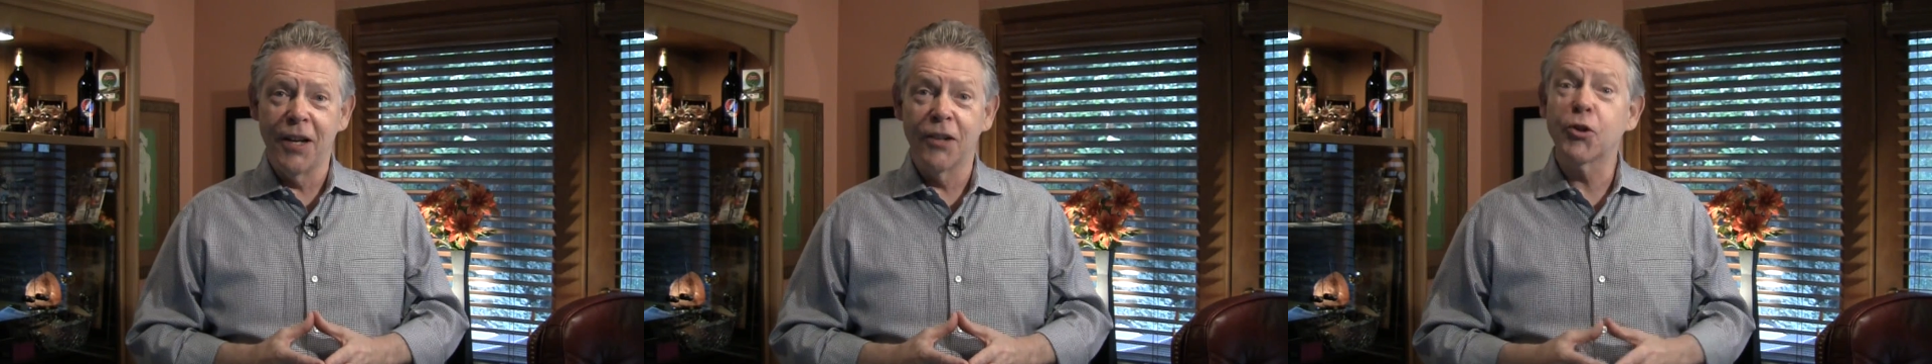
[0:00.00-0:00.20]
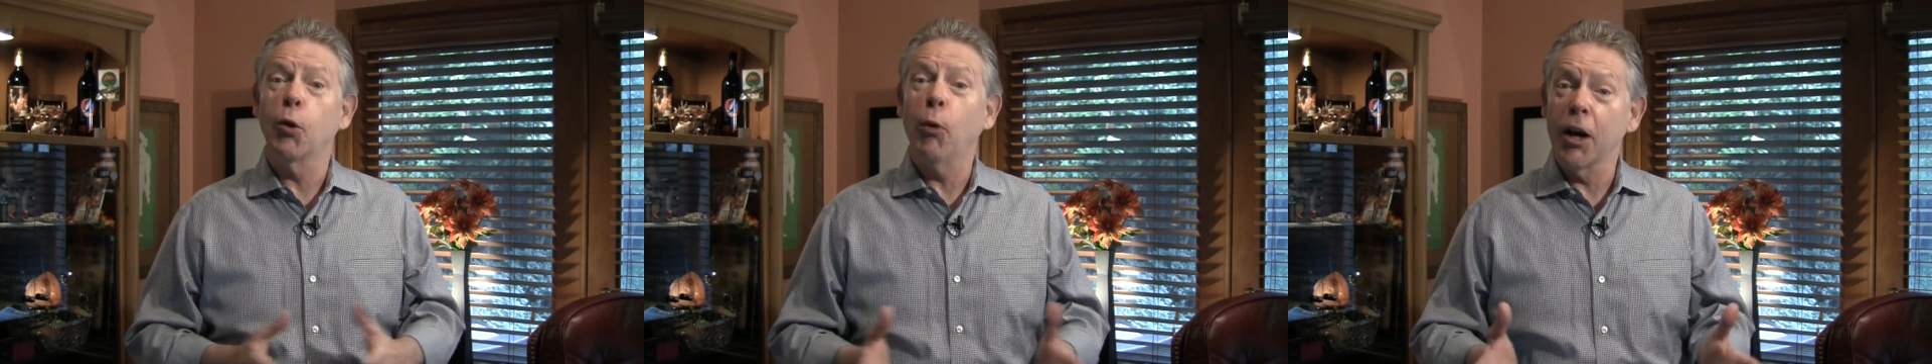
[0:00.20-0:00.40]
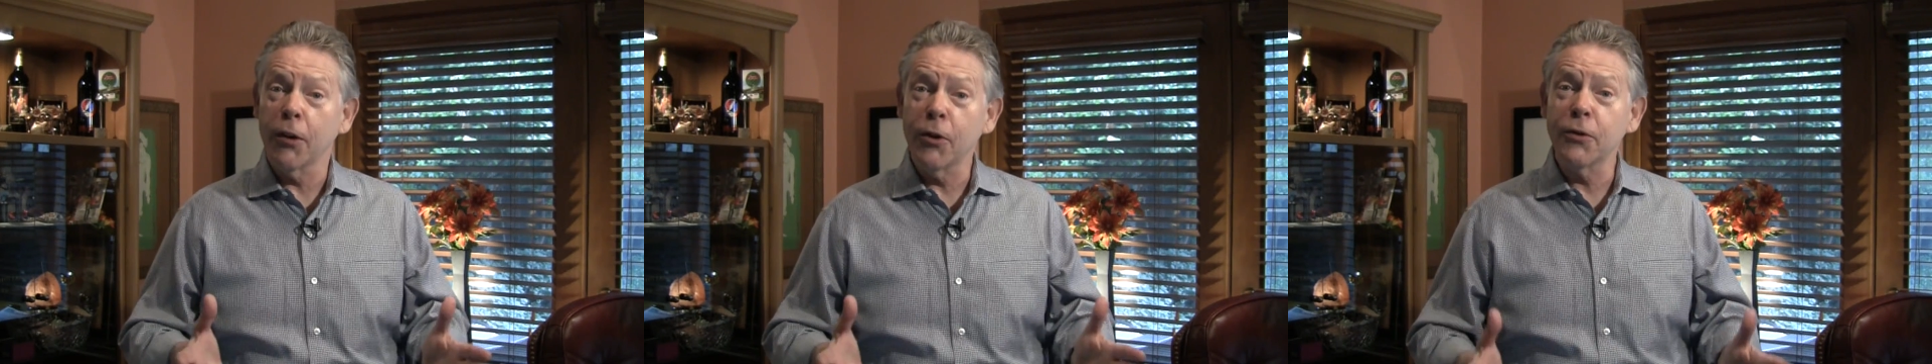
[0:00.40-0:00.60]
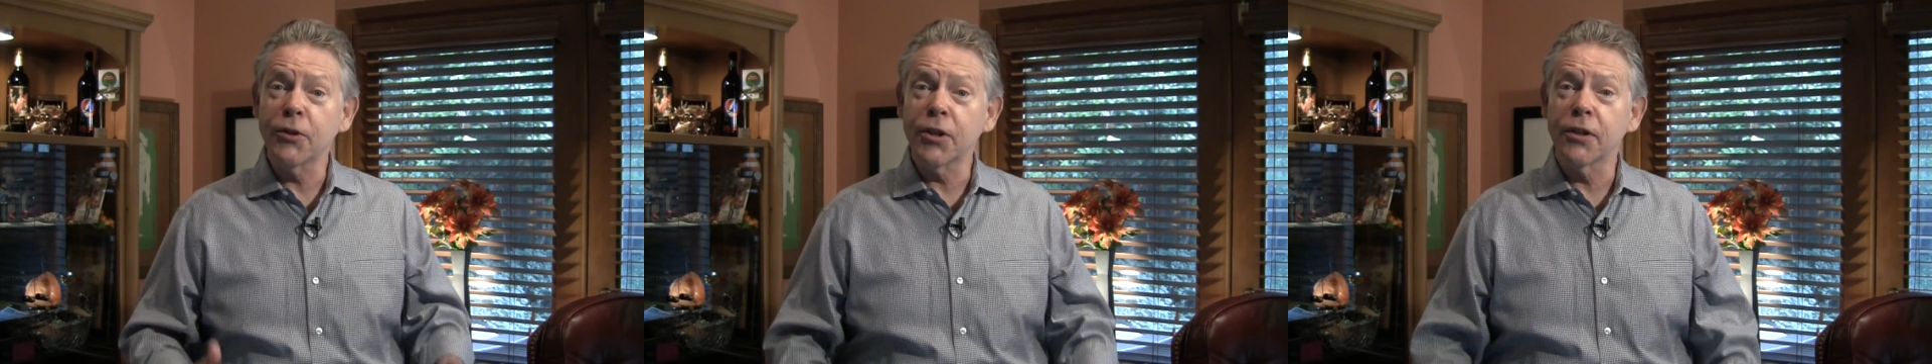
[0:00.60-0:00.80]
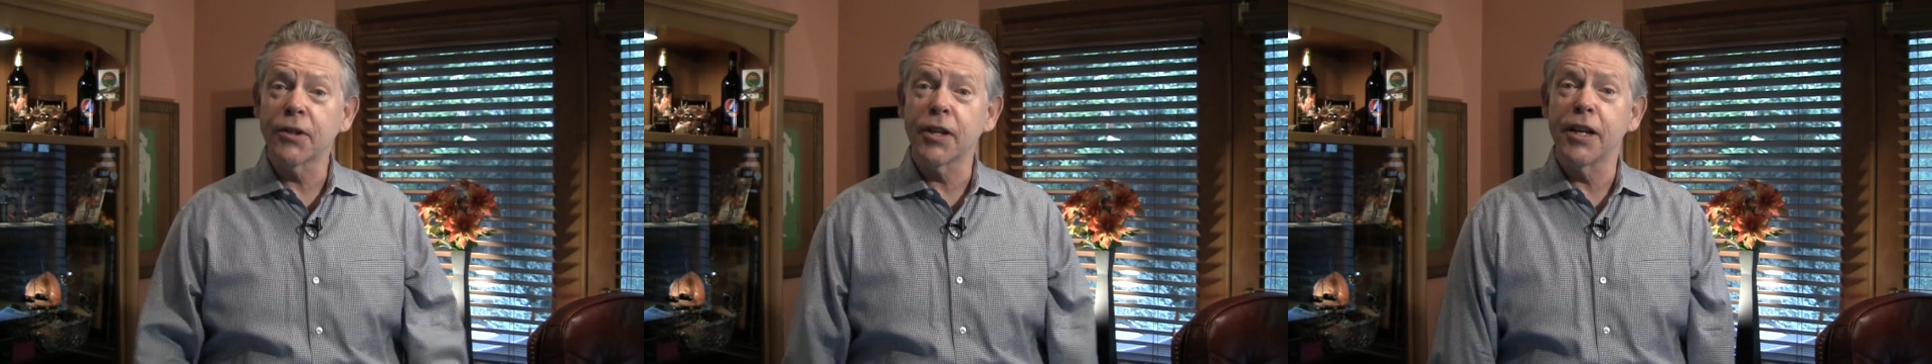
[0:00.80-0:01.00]
So what are those
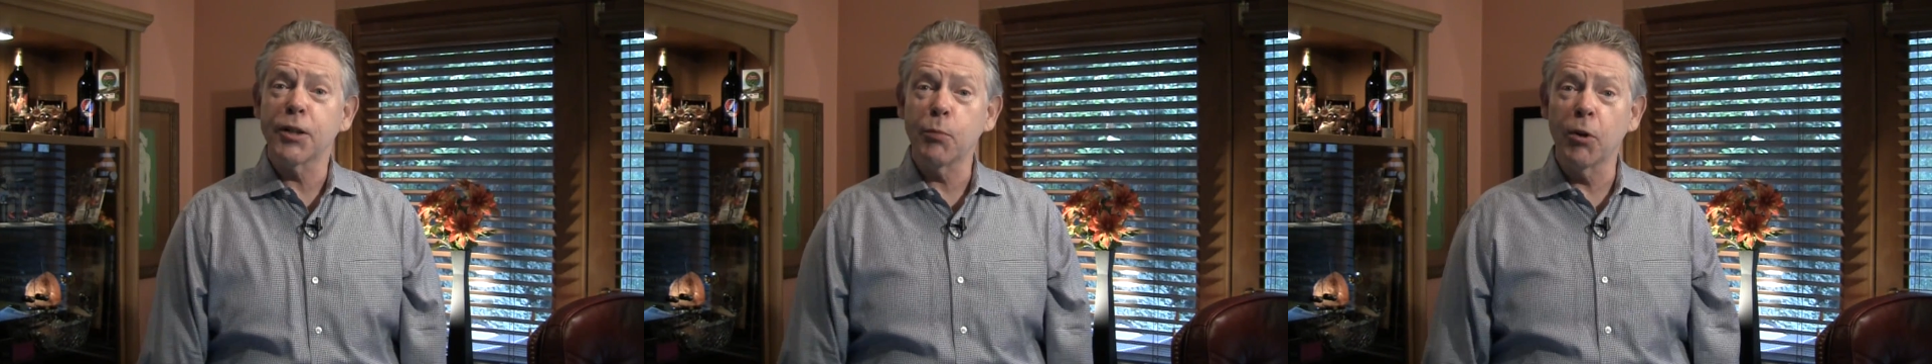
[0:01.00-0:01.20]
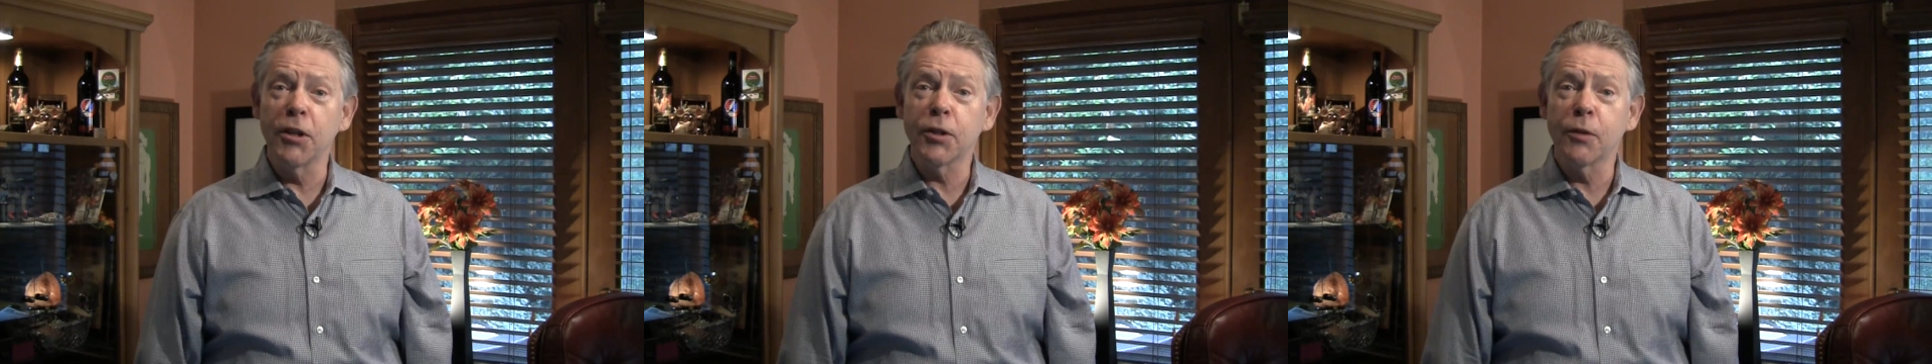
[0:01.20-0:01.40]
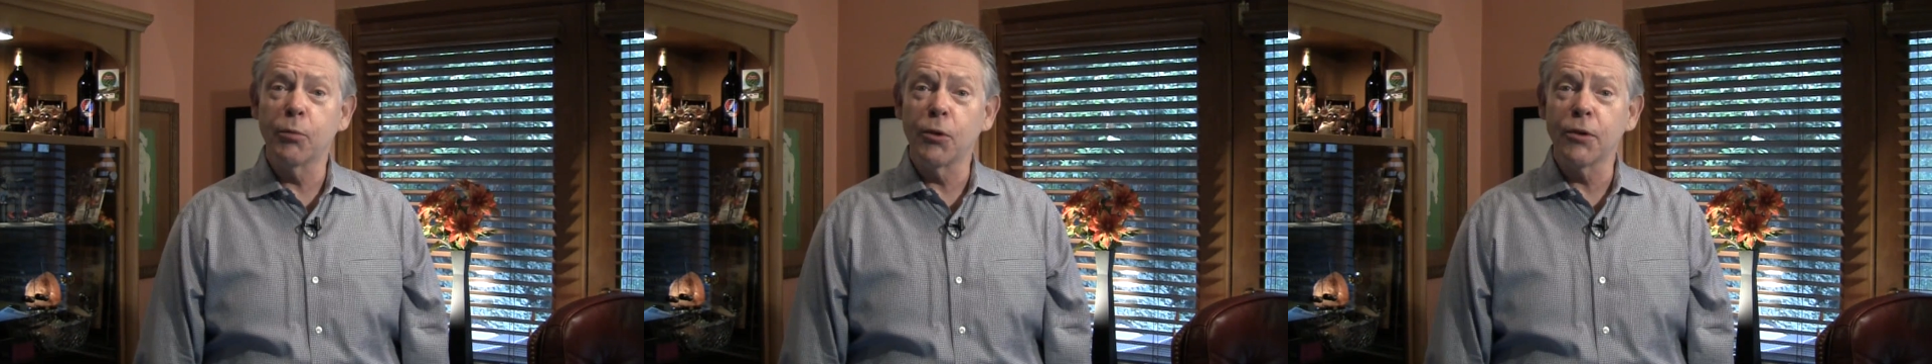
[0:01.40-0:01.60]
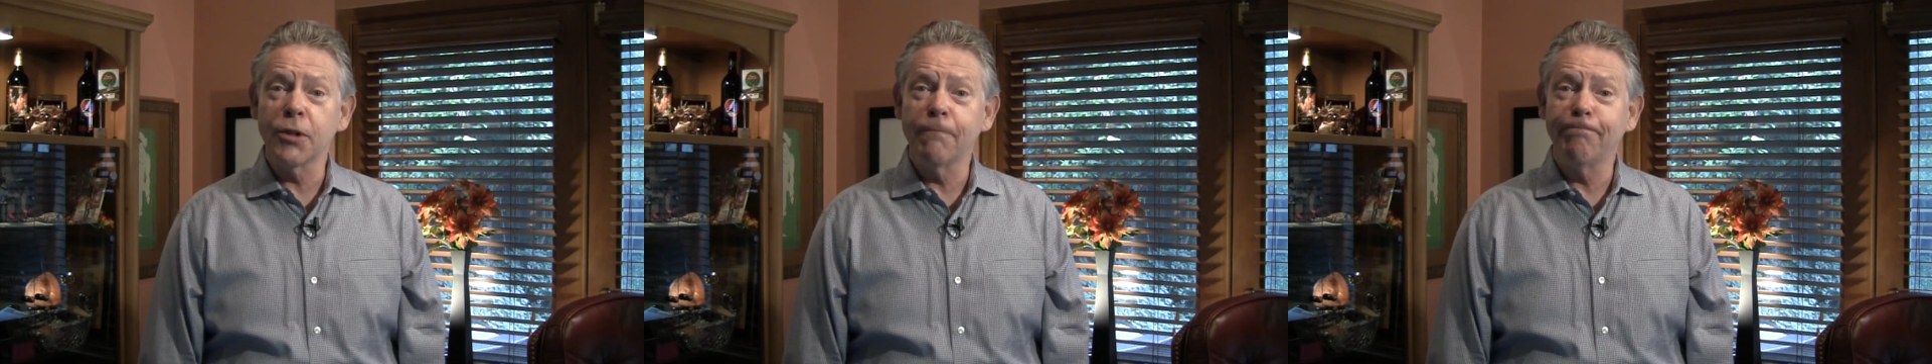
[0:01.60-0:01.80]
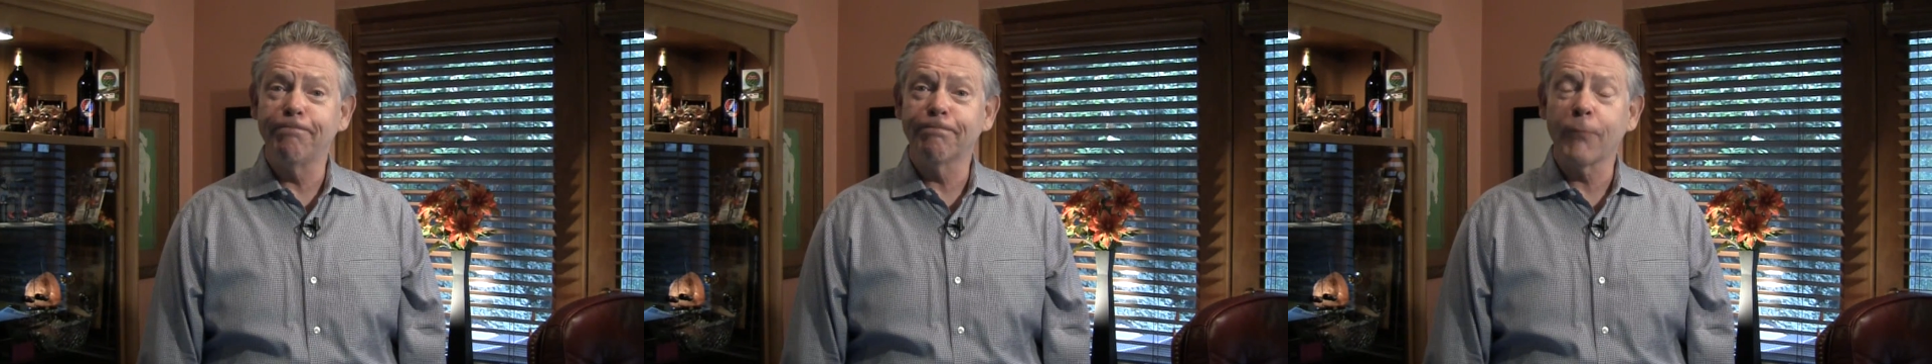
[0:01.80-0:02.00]
success principles?